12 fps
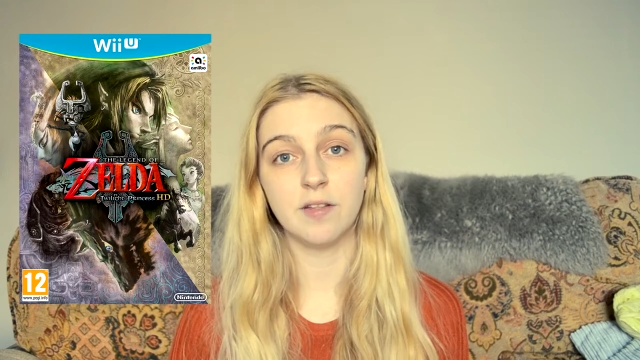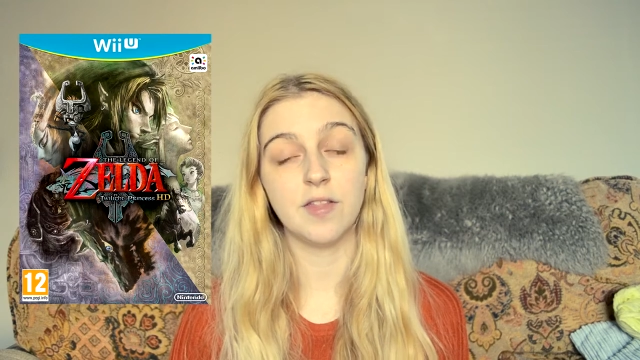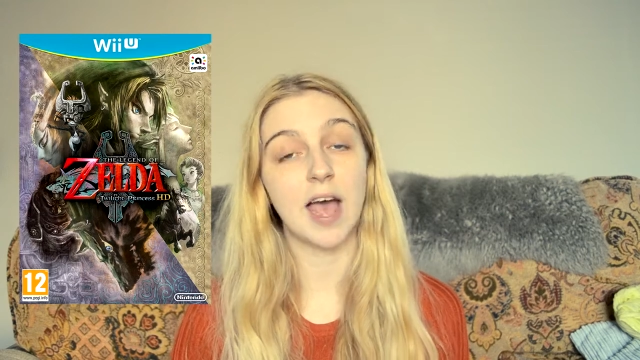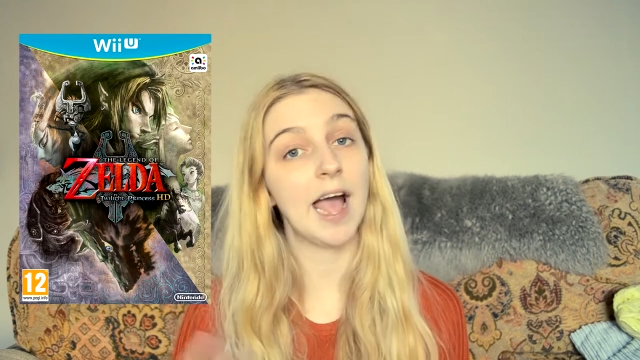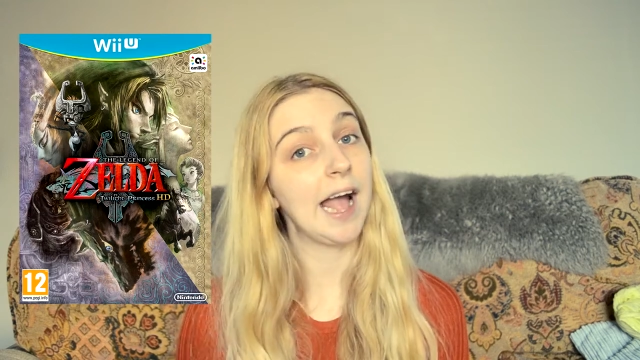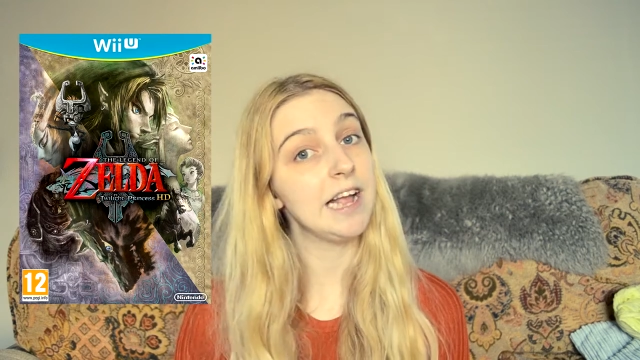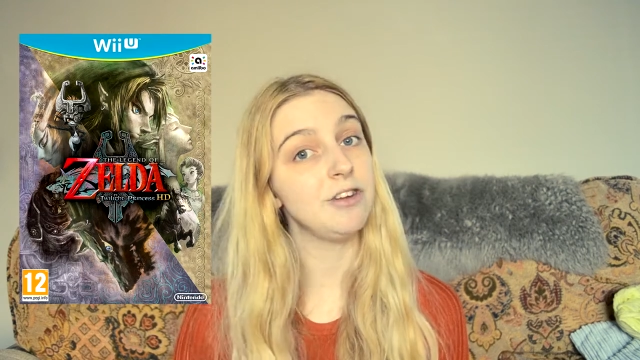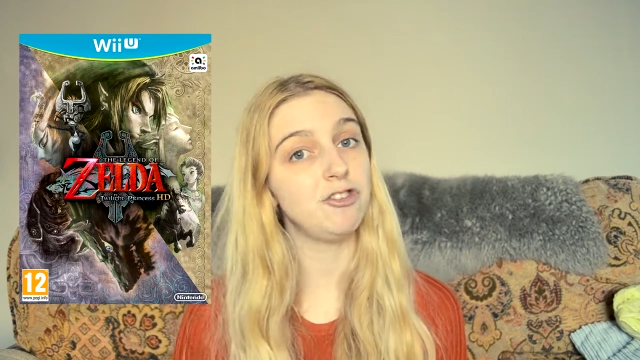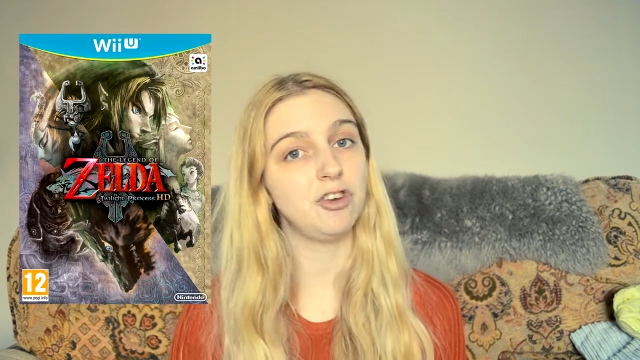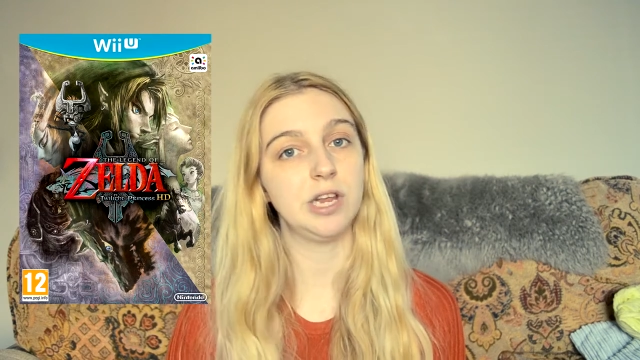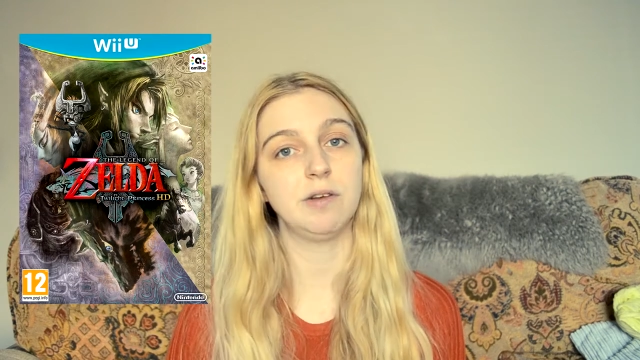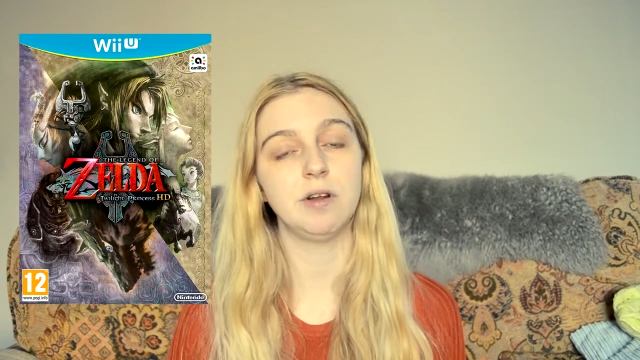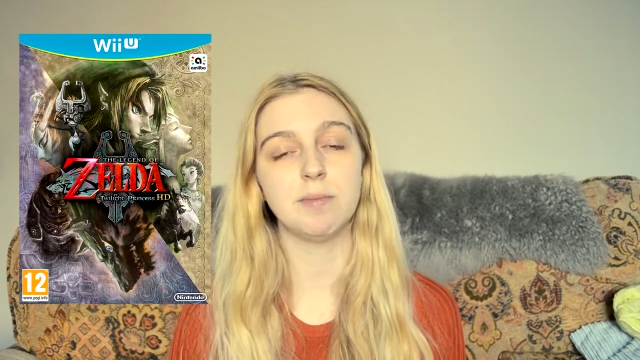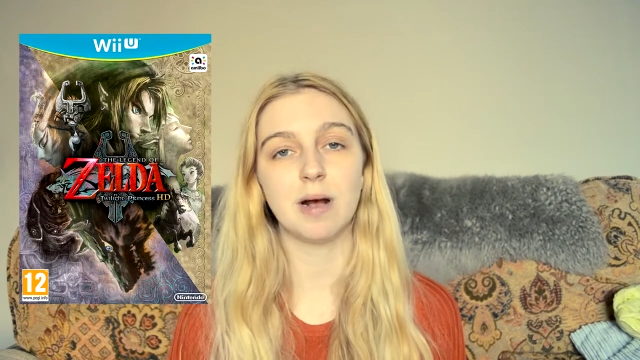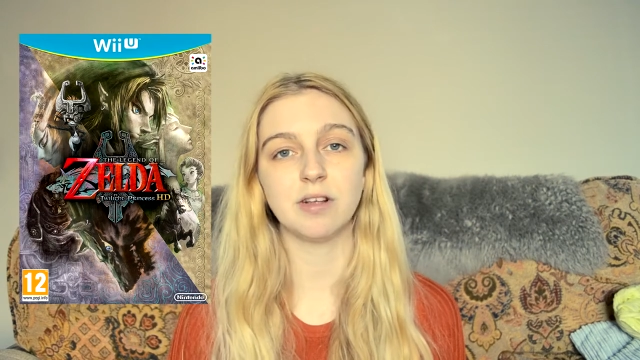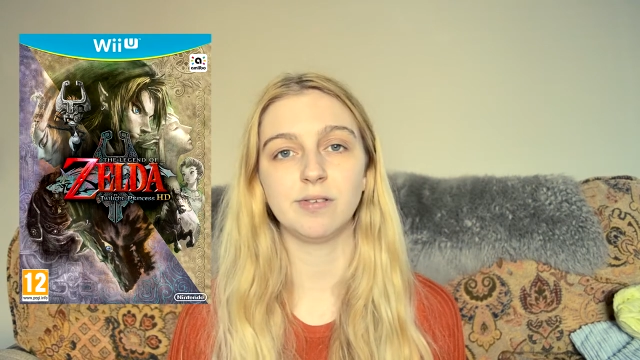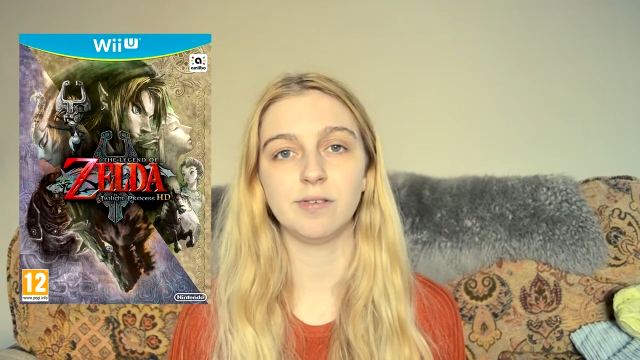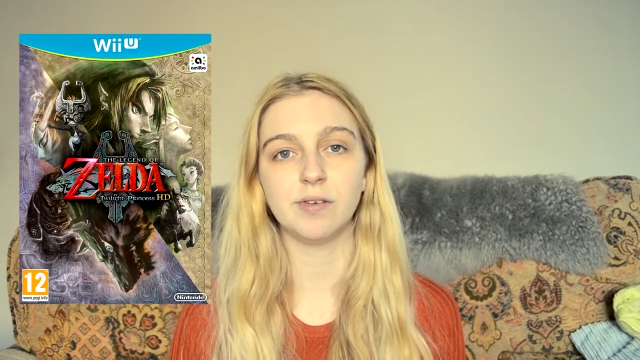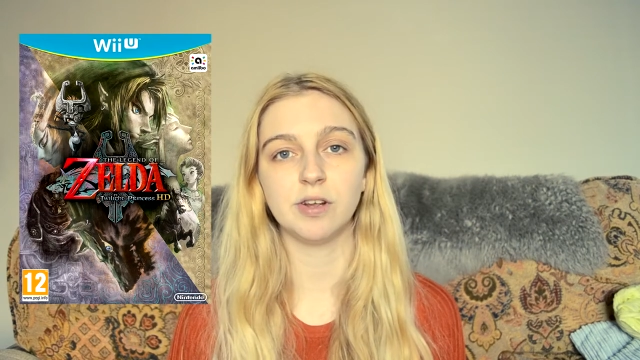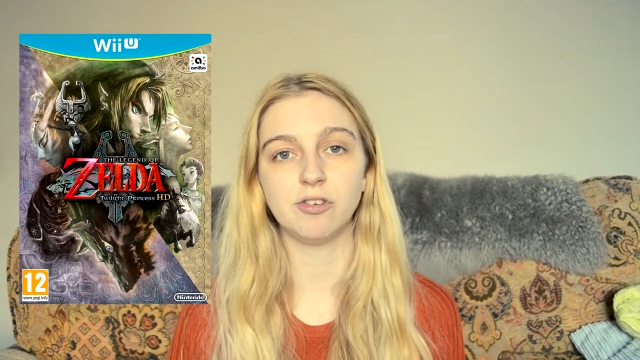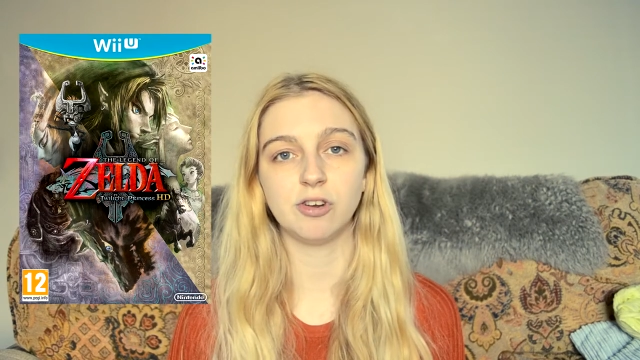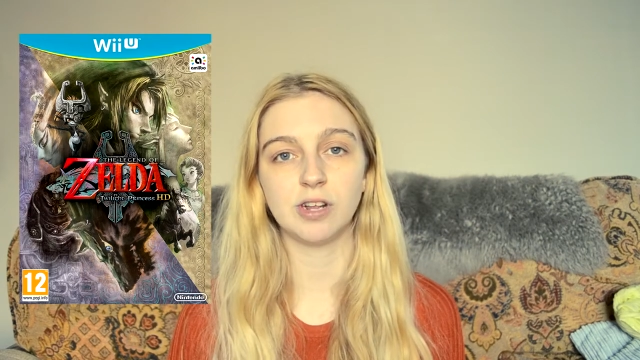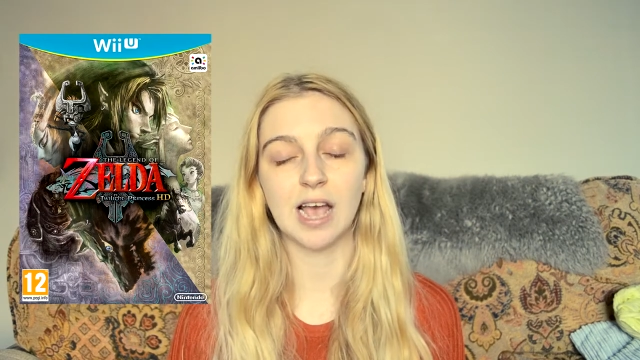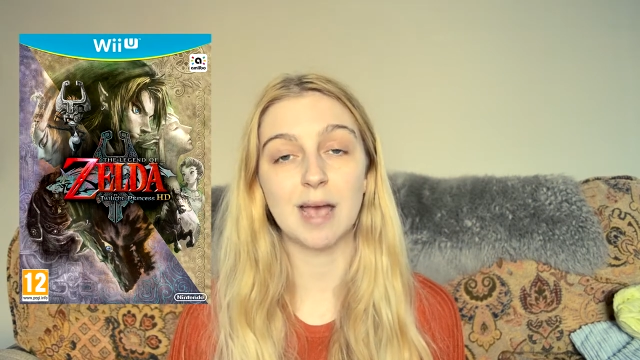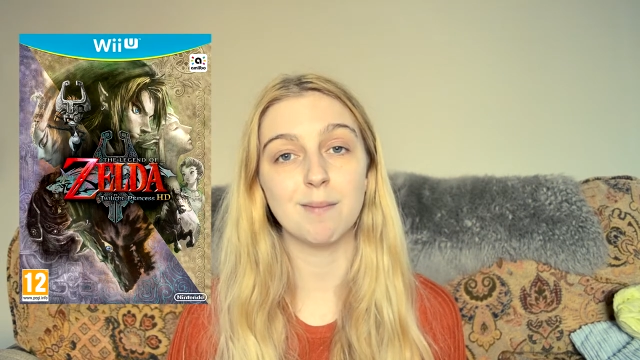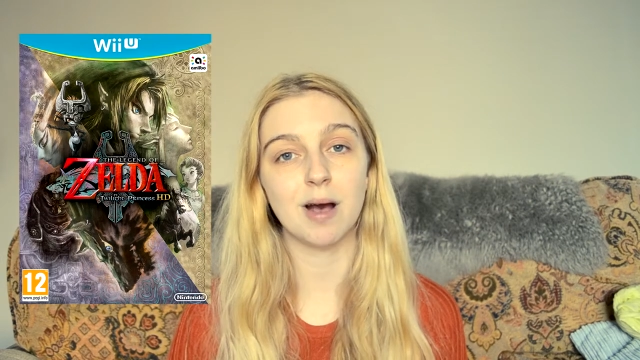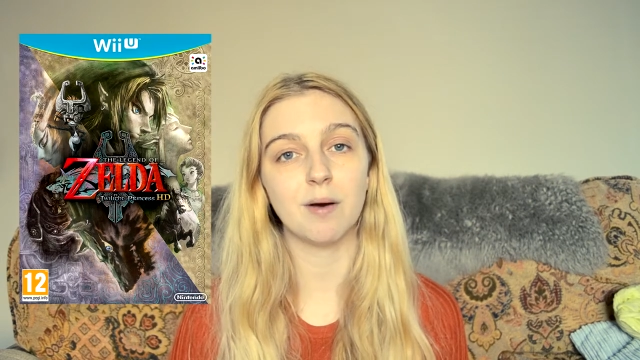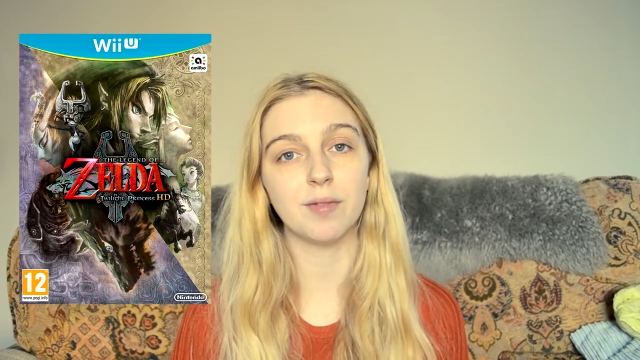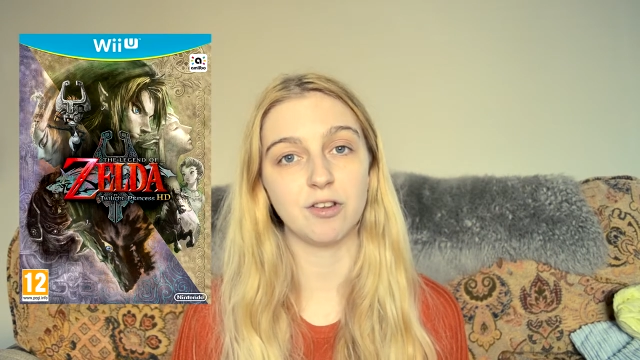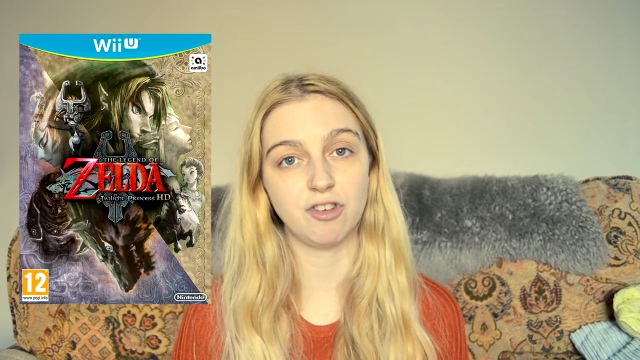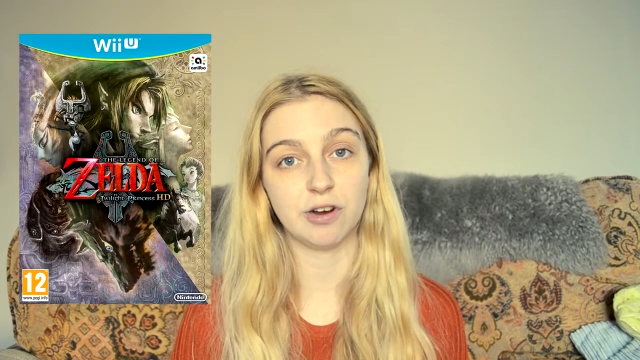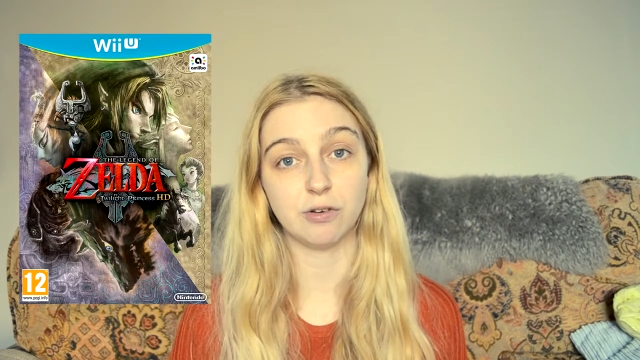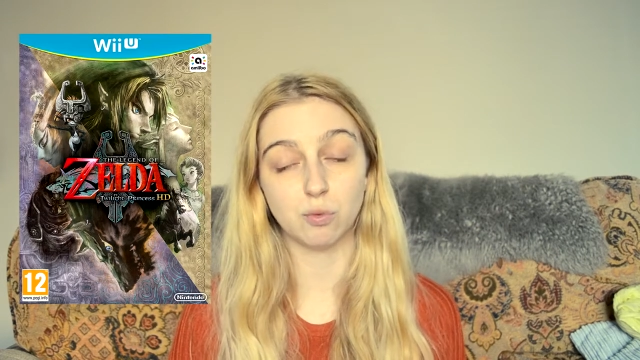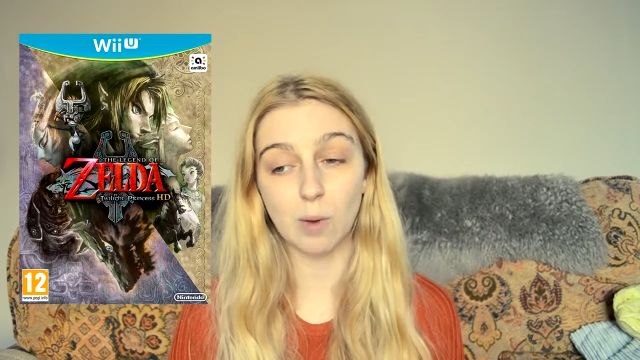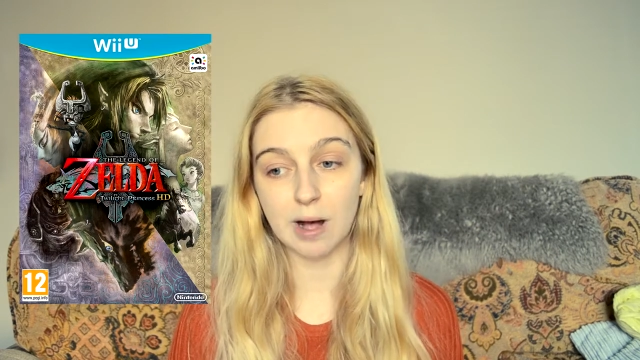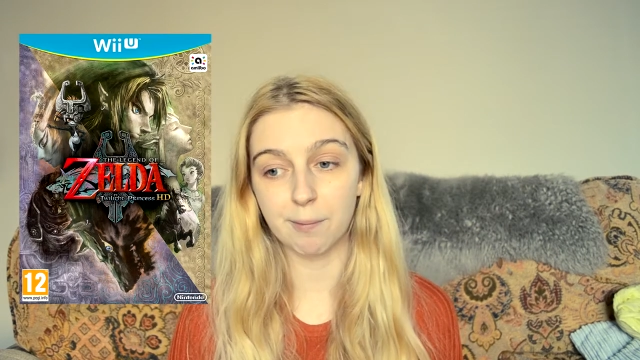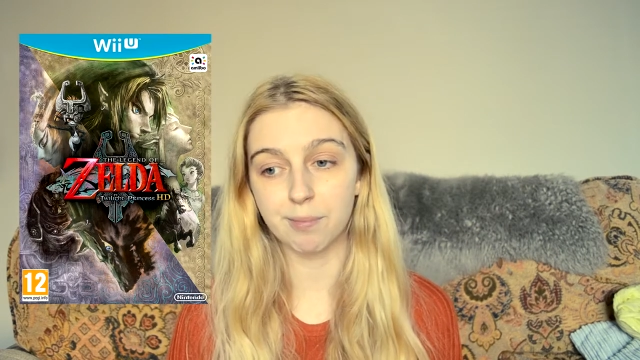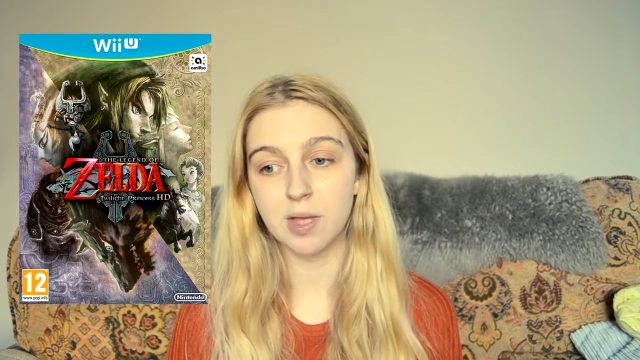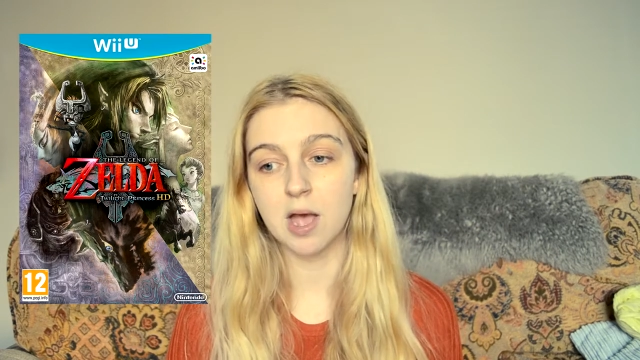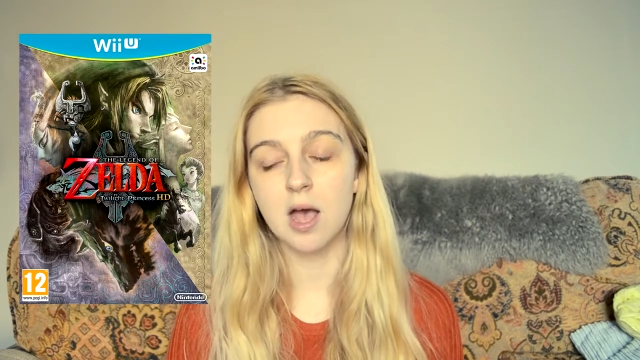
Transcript: the HD remastered version came out this year as well.